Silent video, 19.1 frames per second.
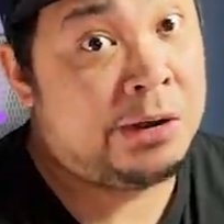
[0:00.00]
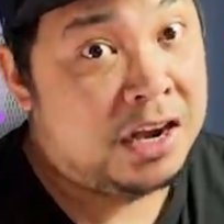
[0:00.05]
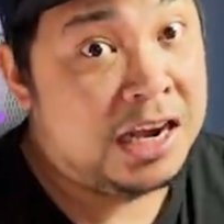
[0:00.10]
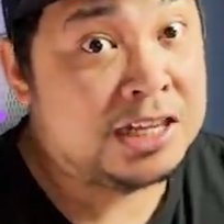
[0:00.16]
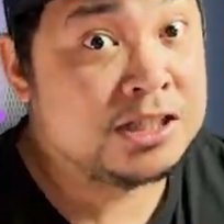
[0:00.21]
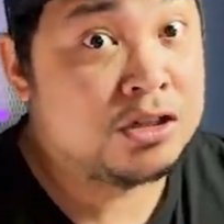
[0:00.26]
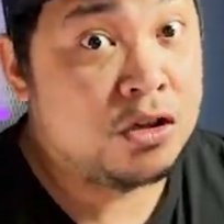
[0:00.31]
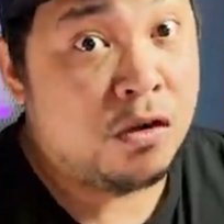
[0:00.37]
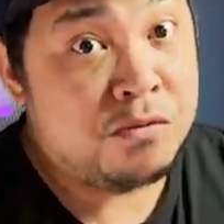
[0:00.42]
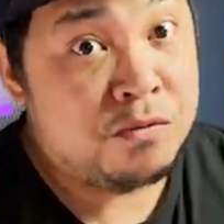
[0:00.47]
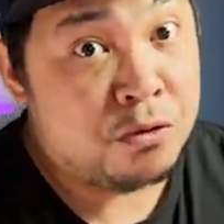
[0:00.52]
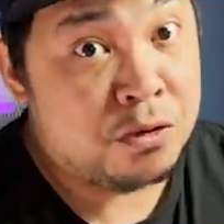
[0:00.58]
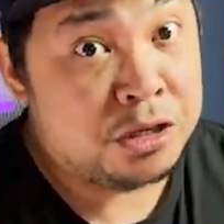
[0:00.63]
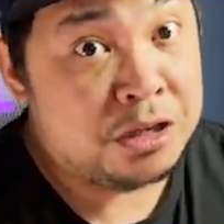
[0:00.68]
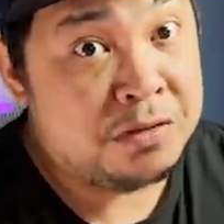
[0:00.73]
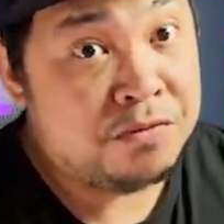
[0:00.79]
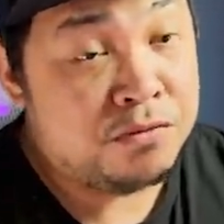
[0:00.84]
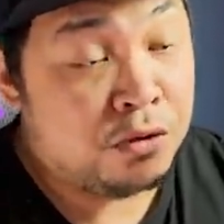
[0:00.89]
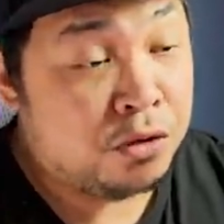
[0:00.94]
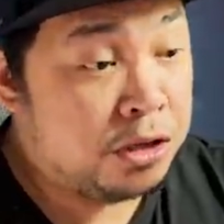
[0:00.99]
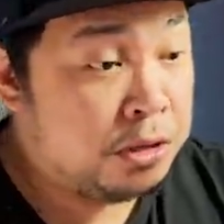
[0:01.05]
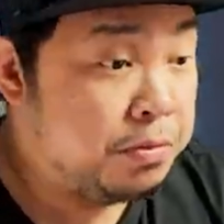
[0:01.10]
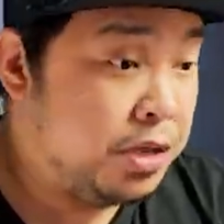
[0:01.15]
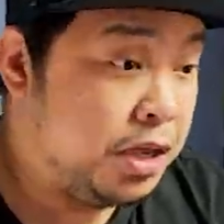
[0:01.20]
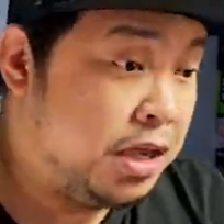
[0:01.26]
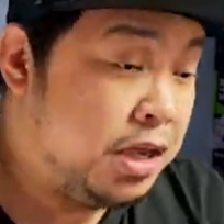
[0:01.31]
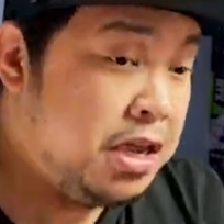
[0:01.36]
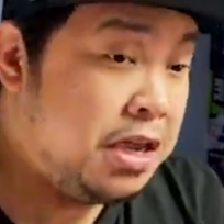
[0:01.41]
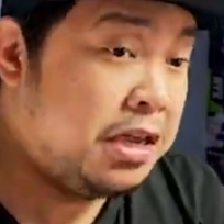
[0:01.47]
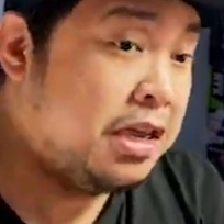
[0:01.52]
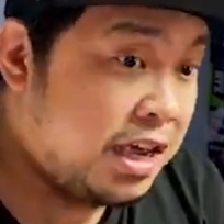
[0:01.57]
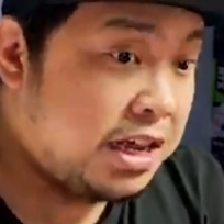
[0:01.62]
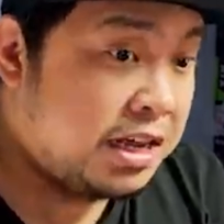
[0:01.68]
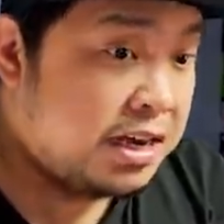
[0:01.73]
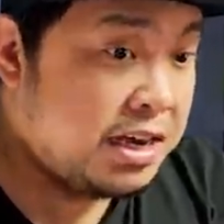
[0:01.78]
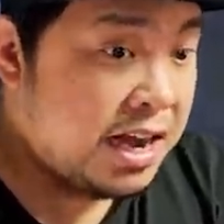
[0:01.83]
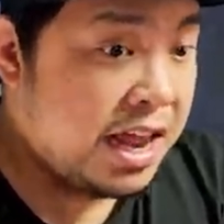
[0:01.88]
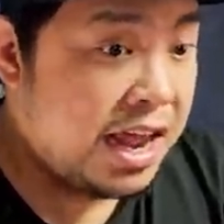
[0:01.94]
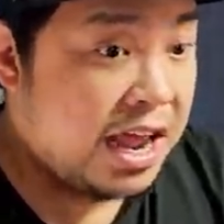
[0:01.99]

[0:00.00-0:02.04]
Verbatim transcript: Let's go 1440p, and